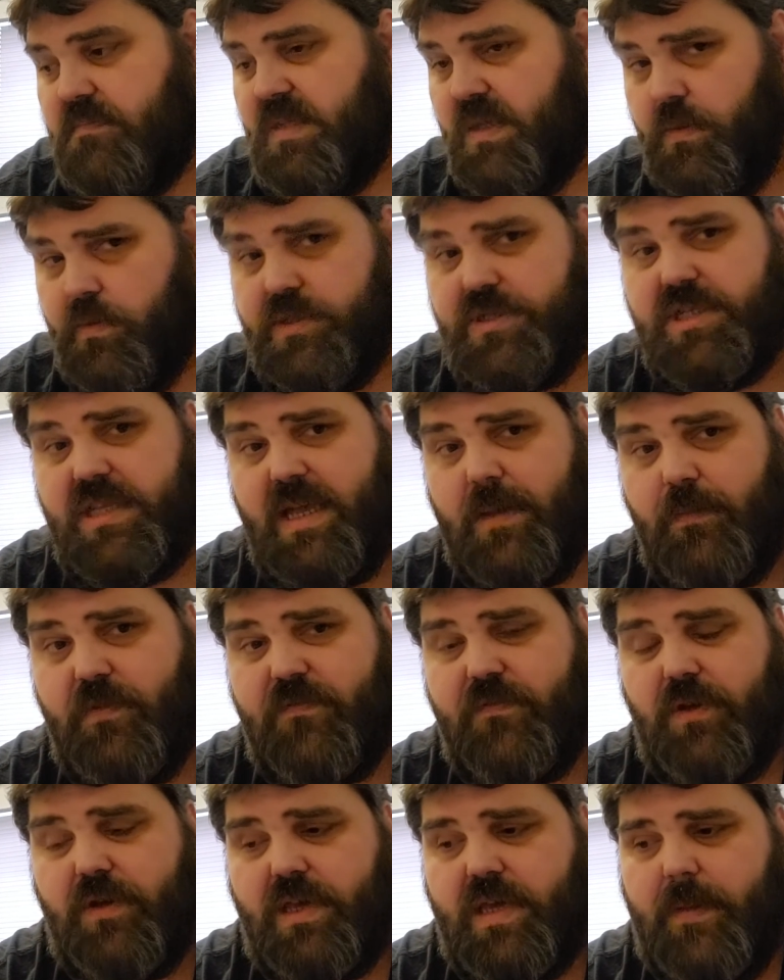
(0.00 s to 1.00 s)
which again we've
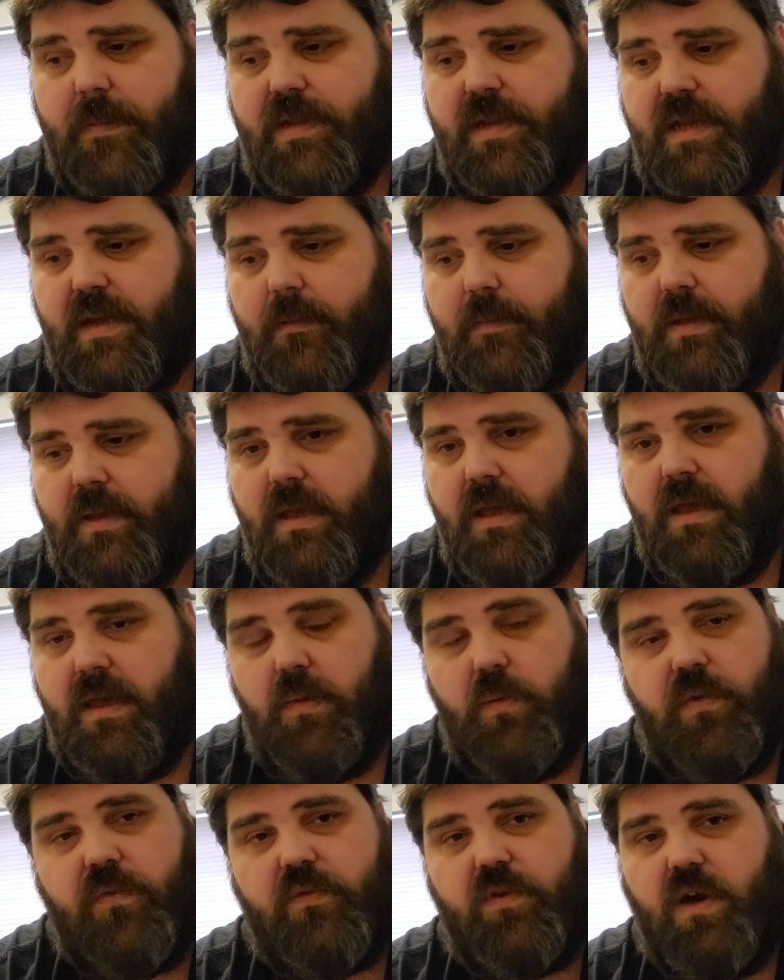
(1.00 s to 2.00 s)
got coming up,
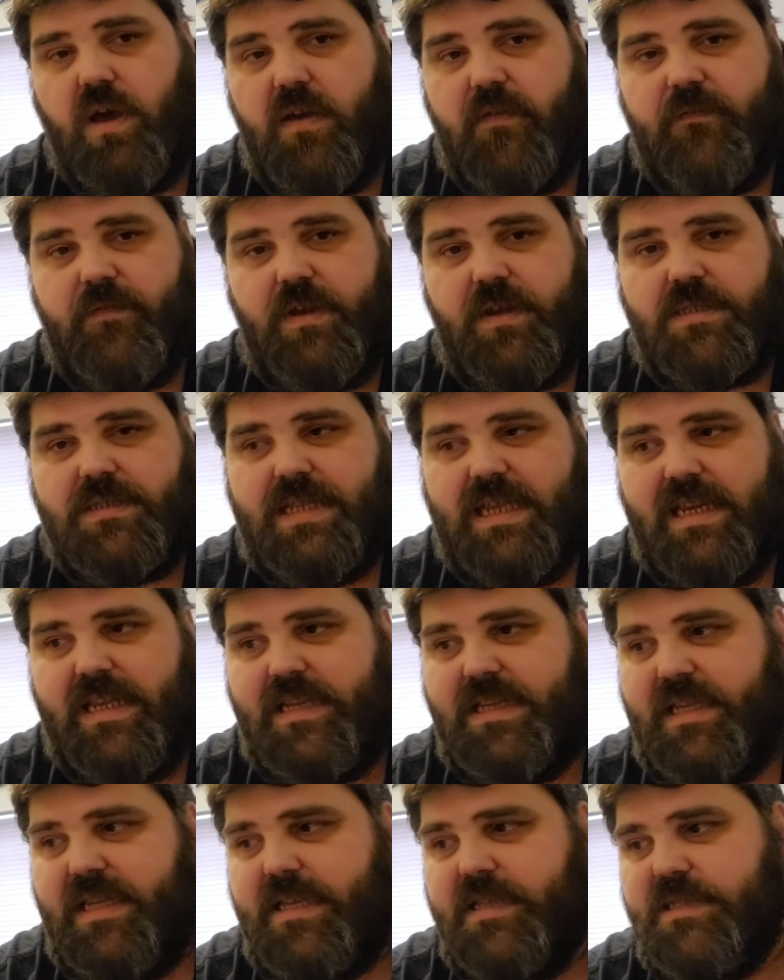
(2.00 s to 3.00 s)
we've got our first
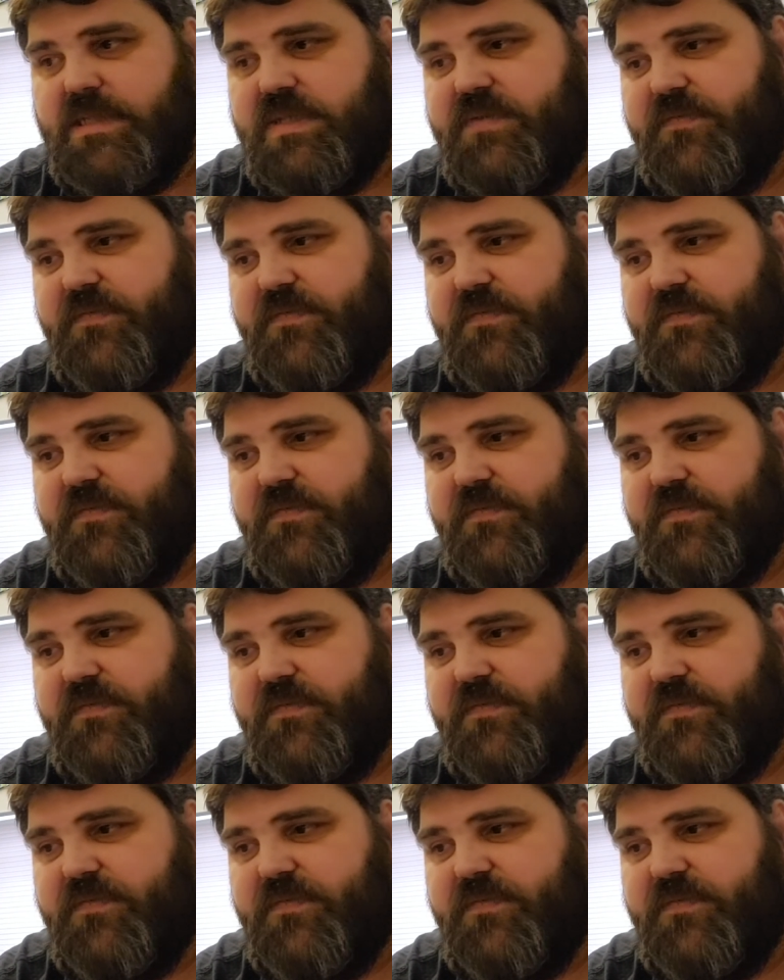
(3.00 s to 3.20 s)
LEDs